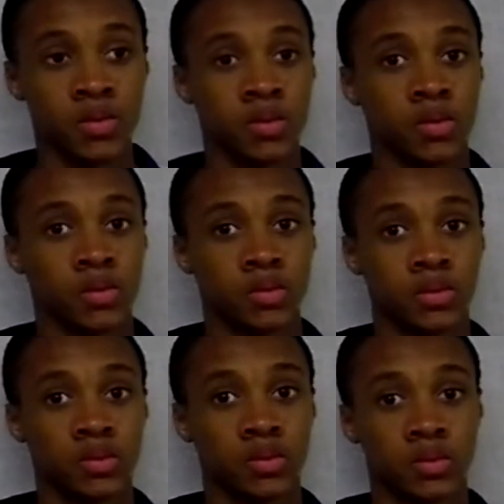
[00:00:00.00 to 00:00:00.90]

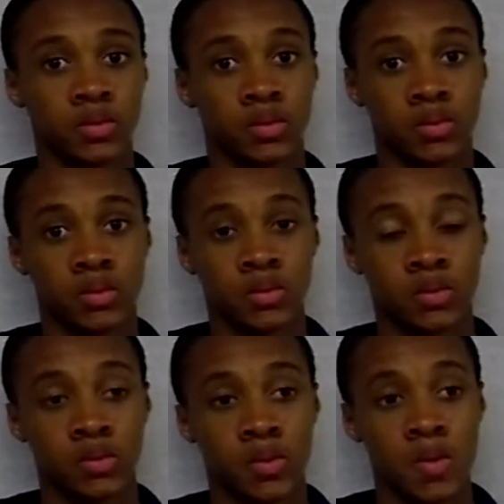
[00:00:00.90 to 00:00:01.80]

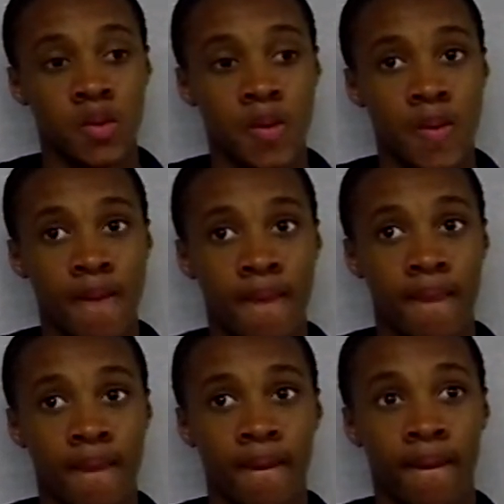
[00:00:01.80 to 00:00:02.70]

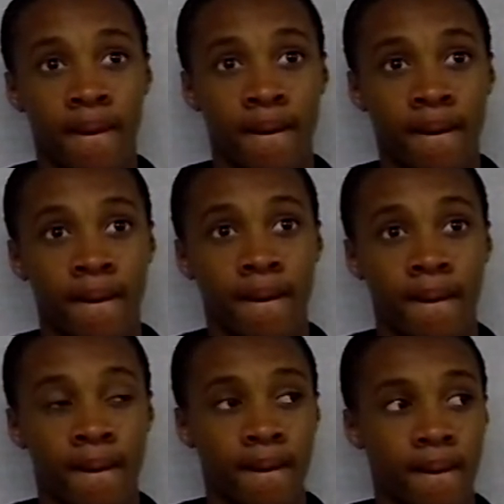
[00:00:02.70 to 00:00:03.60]

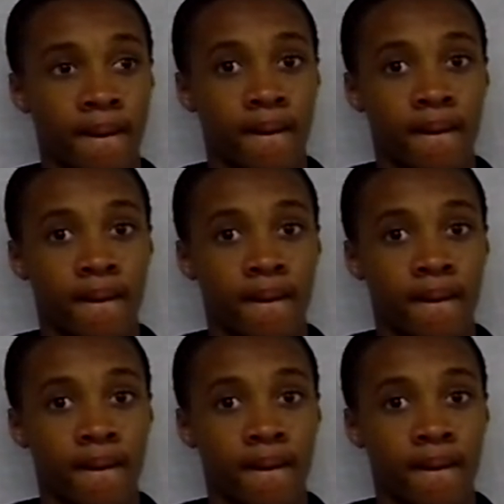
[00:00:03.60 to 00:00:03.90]
The person shown says nothing.